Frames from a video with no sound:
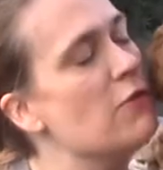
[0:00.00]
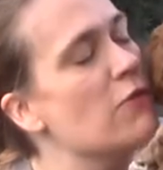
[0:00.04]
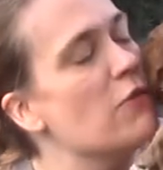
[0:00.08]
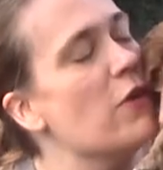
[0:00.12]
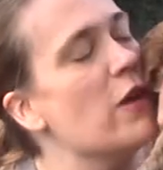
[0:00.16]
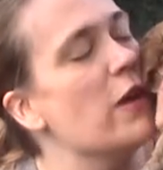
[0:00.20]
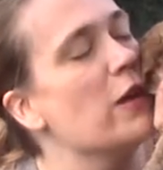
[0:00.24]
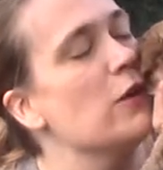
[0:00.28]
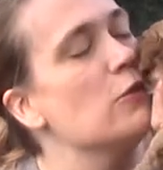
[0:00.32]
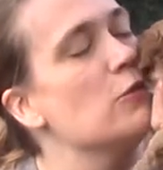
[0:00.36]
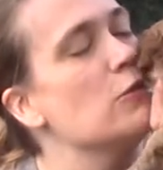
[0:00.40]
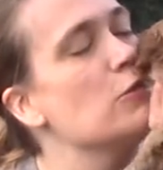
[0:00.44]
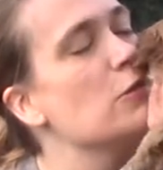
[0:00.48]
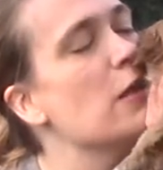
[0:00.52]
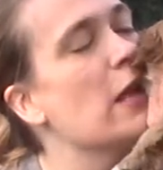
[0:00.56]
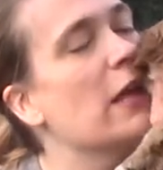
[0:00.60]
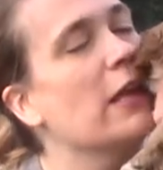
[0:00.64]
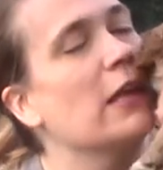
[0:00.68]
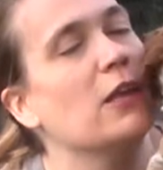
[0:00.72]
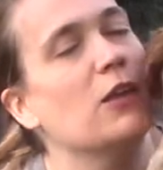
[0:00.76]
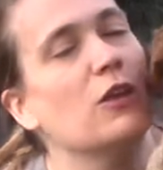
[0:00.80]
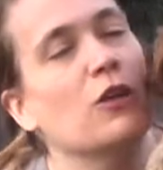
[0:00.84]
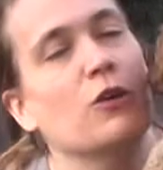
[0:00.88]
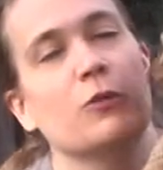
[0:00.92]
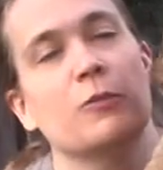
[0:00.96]
face.
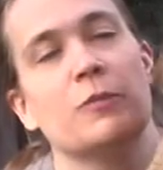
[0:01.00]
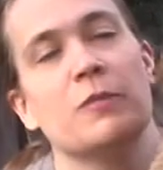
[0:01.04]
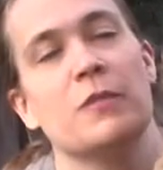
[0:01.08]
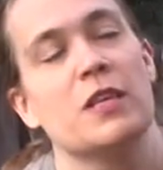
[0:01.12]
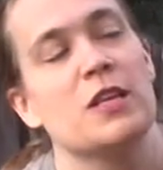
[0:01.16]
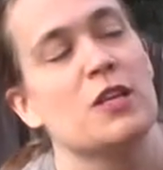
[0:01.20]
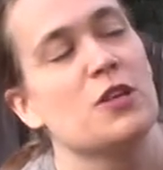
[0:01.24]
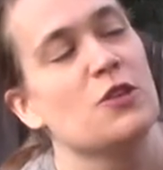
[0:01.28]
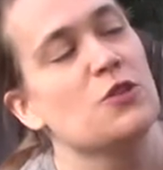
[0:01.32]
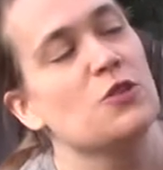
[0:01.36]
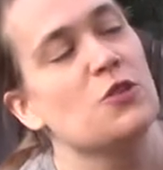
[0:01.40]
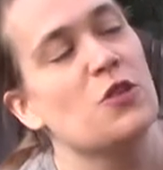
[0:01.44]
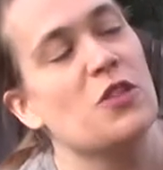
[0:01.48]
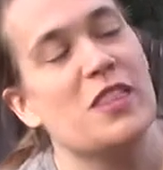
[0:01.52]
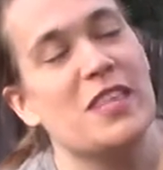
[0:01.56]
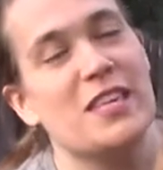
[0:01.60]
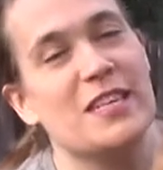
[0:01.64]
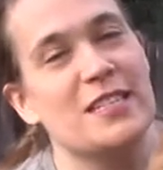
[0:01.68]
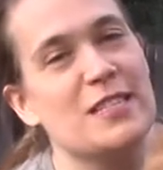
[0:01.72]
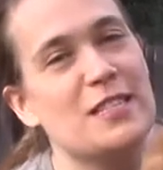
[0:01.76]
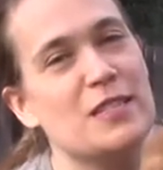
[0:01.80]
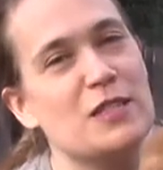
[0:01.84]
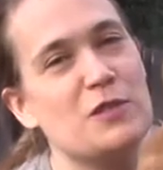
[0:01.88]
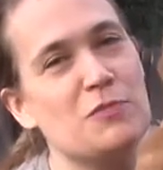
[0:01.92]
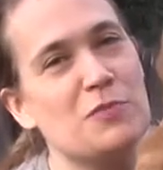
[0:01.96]
Thank you. So
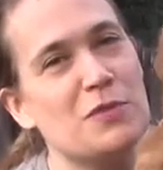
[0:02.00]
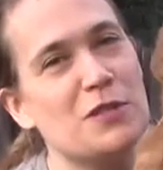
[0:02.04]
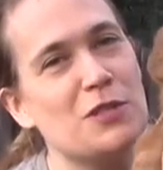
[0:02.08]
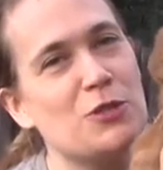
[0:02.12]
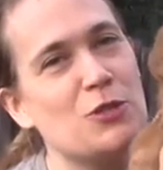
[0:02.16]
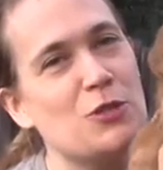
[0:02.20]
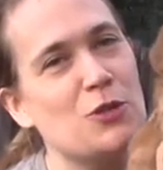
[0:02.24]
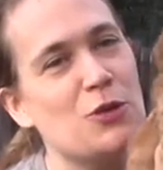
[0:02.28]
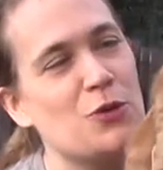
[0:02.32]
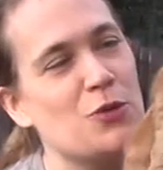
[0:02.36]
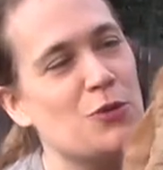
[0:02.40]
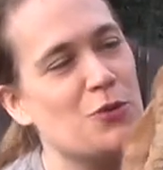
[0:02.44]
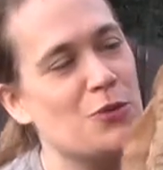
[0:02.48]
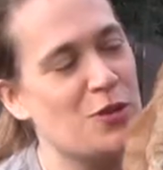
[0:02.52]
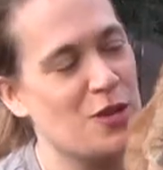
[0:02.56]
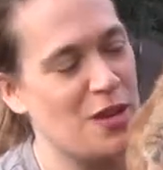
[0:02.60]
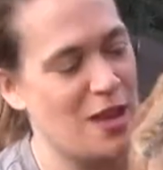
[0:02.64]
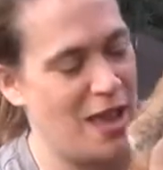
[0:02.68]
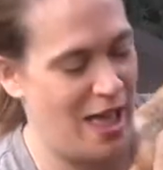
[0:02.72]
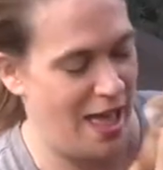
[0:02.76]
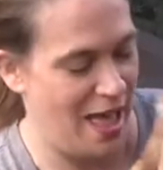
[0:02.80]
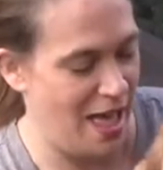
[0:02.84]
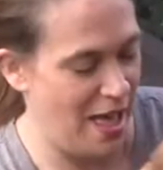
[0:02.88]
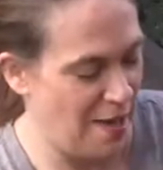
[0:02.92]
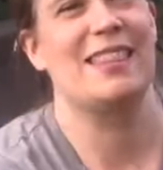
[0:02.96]
this is
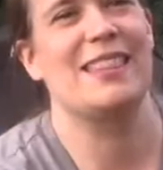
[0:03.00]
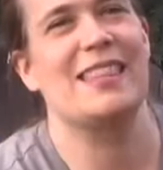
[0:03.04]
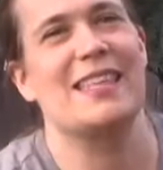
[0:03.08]
Petunia.